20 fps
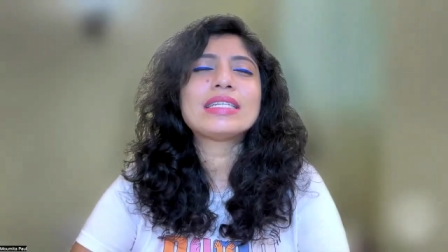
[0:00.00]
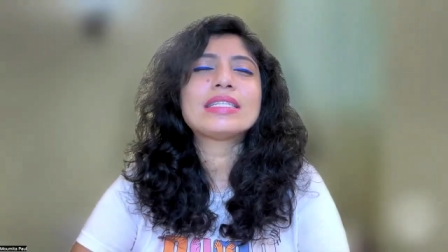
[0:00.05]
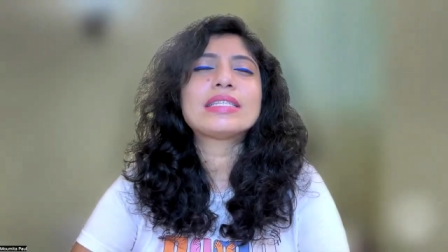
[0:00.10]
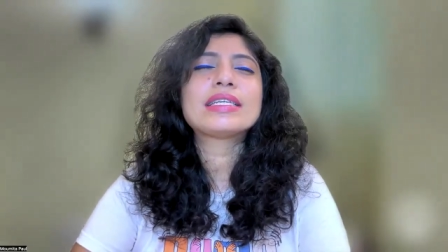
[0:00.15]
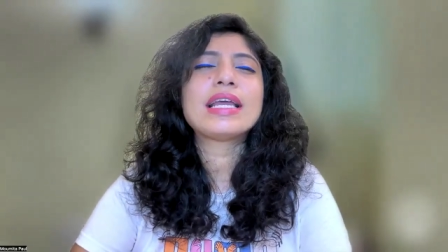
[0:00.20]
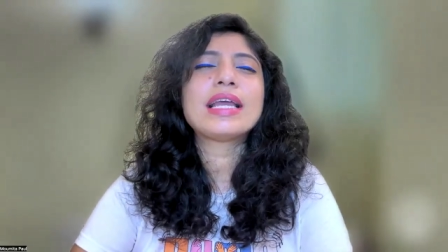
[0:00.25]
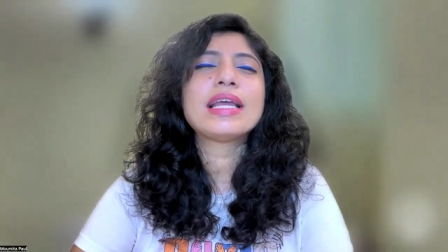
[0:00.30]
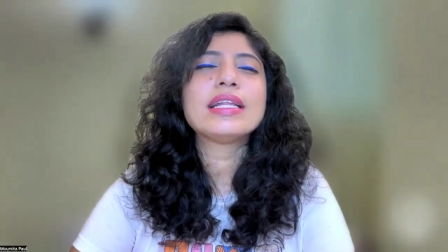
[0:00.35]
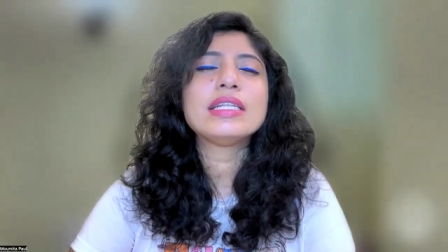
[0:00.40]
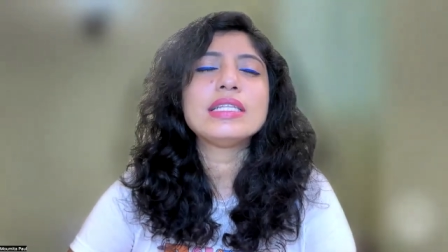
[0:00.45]

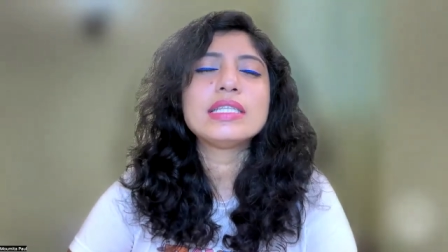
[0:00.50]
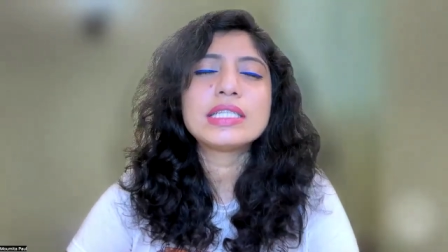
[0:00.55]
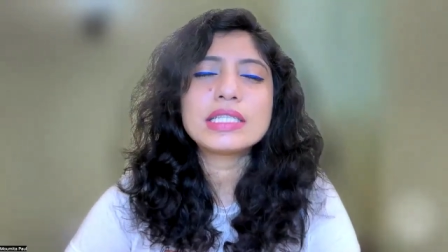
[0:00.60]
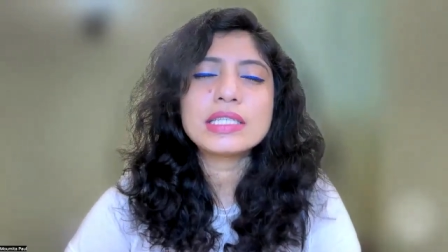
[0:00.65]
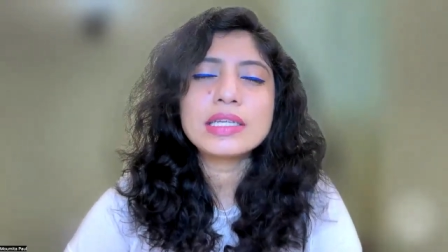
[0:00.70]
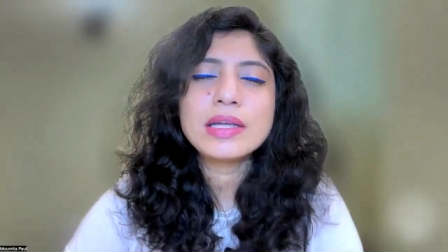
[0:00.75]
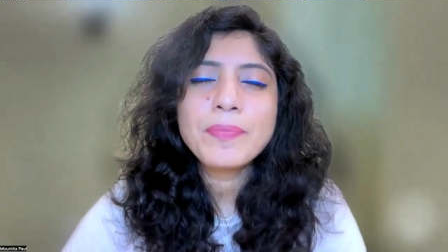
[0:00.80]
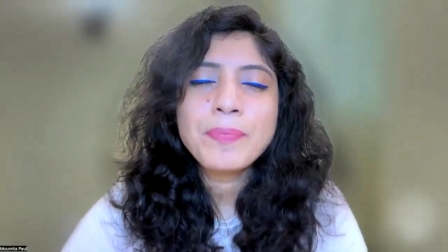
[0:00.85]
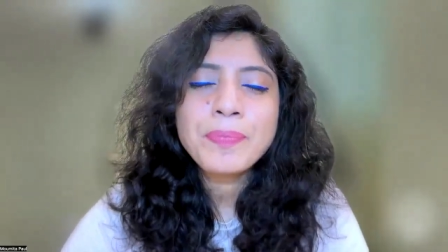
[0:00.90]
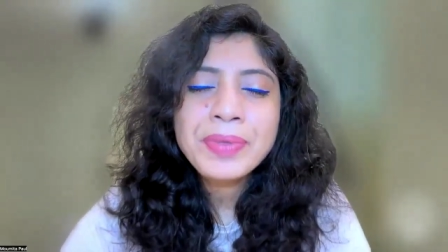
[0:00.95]
skills,
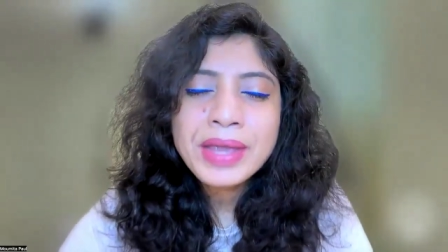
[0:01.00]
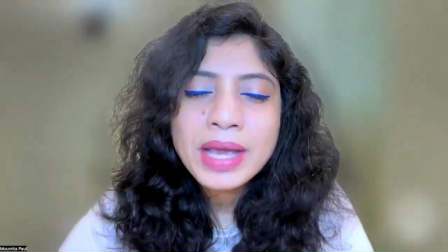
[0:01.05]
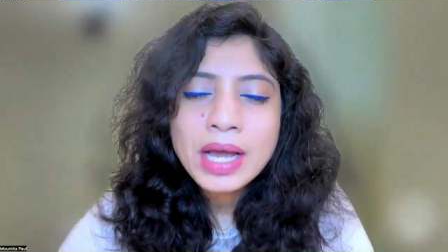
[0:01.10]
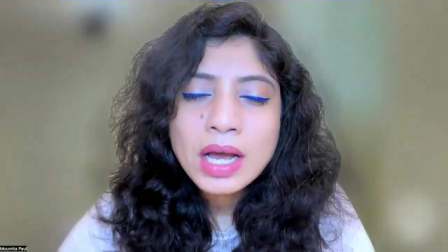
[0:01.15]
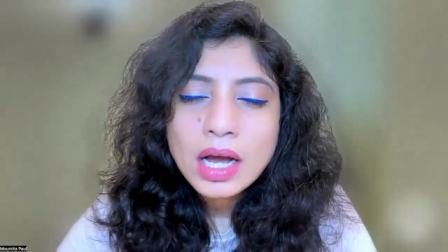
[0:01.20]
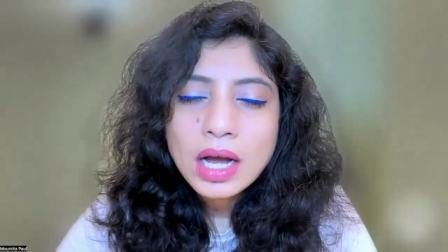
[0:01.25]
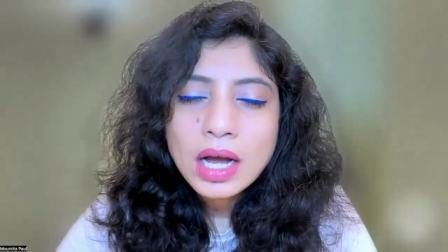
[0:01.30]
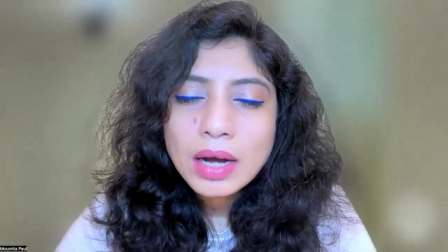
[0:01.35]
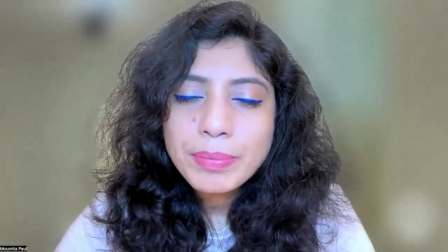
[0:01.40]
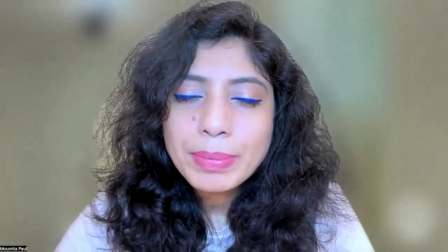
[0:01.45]

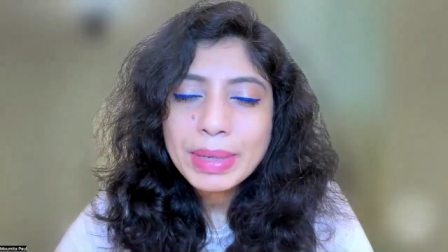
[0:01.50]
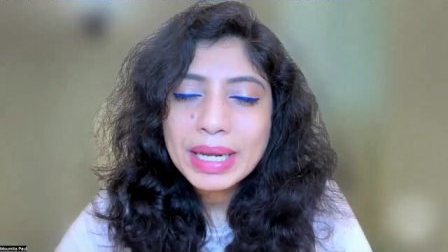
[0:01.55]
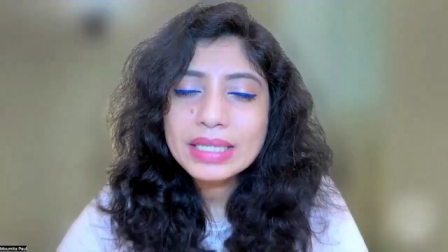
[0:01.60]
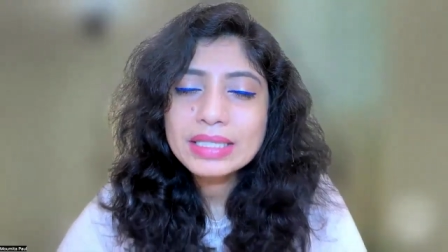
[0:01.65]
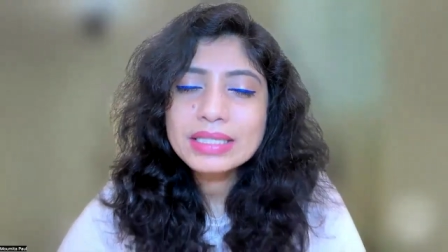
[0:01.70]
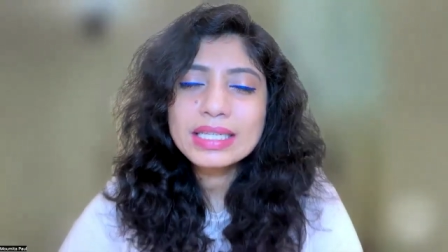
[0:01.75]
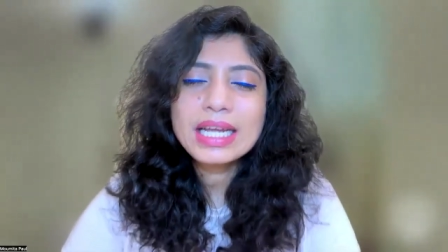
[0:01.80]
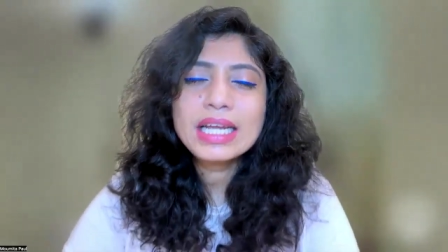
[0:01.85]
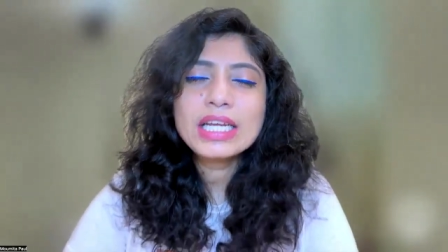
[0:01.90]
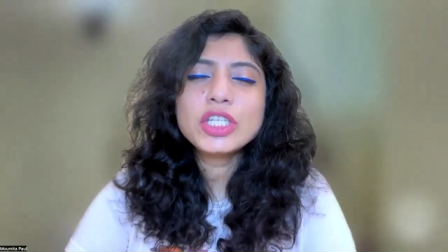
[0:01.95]

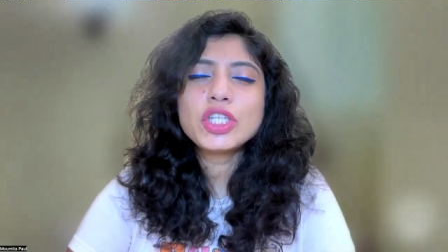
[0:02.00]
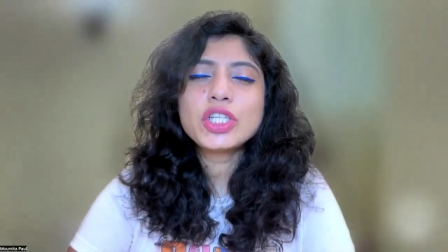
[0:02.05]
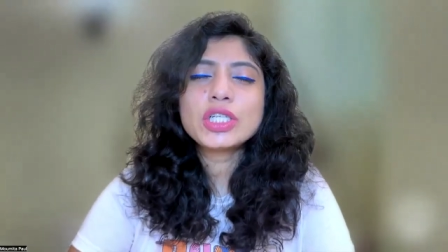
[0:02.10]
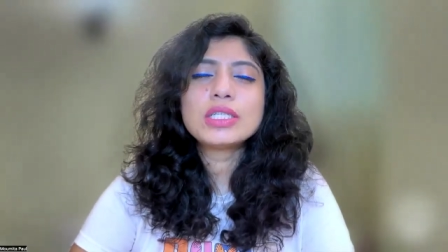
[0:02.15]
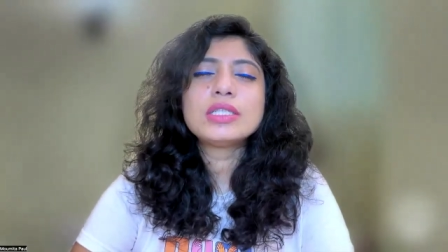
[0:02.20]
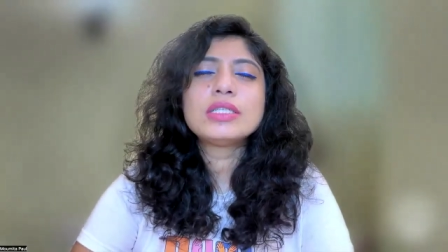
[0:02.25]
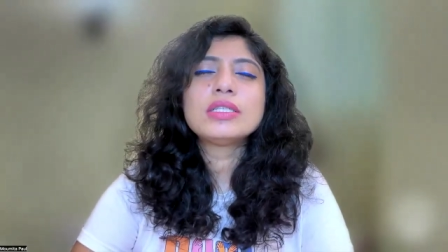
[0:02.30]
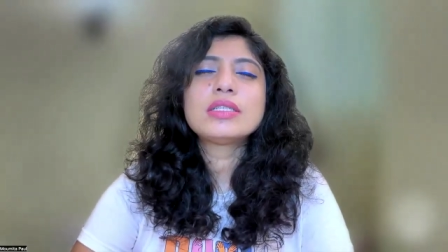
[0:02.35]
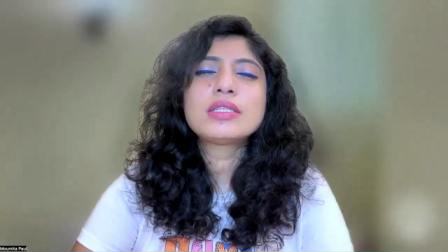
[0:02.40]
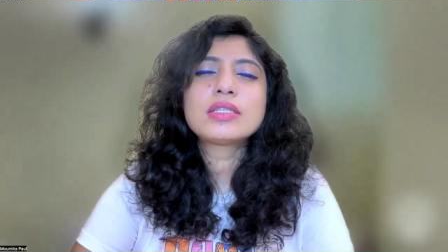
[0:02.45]

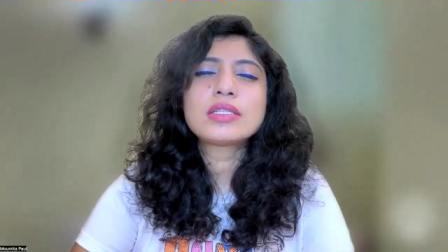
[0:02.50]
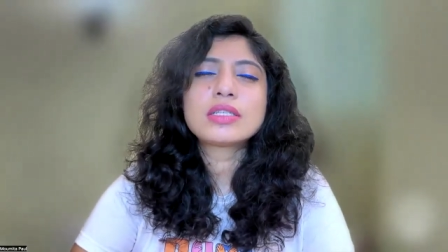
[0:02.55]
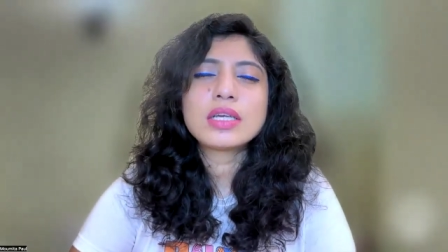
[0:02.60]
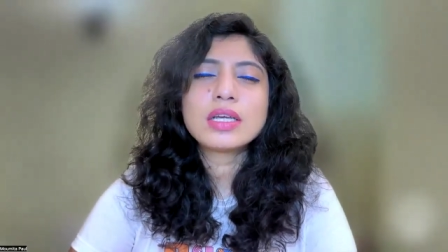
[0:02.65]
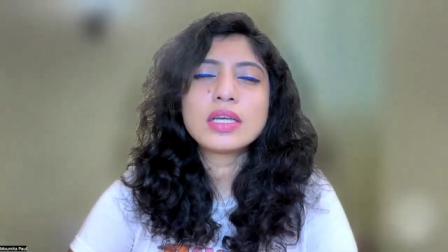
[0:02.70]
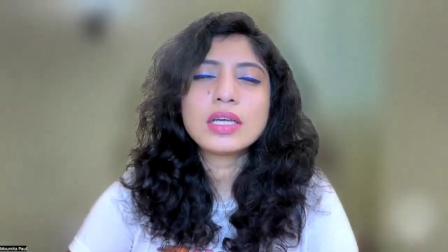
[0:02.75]
meditations,